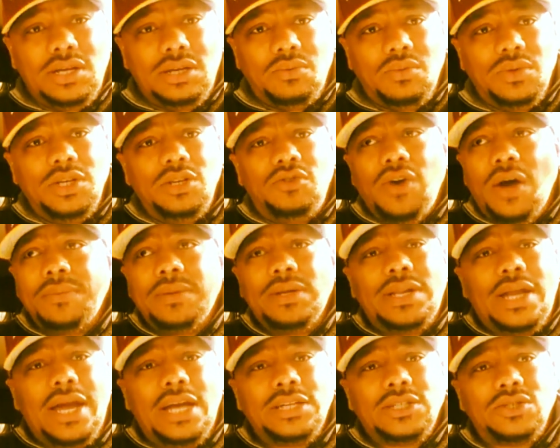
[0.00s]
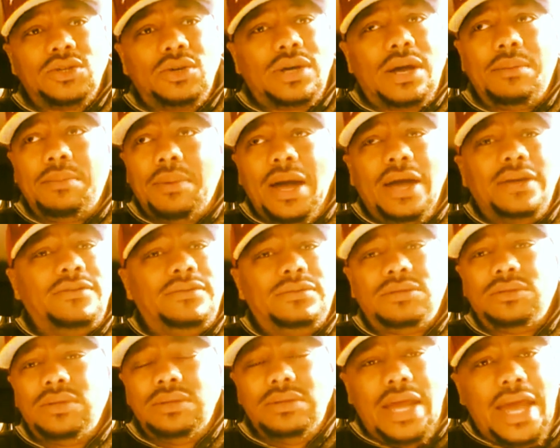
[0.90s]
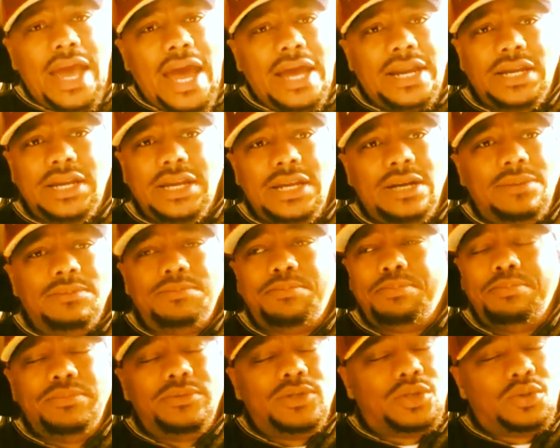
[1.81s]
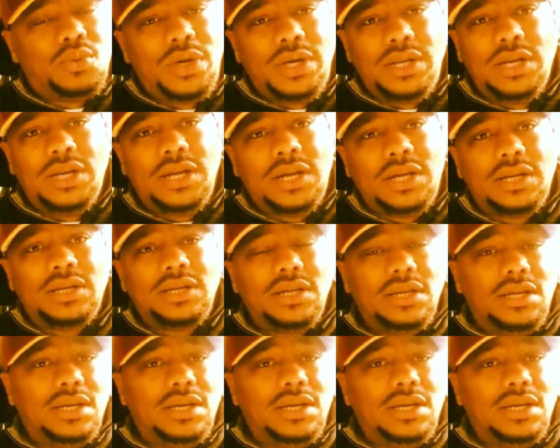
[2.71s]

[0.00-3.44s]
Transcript: When he dropped the last song, I added him, tweeted it.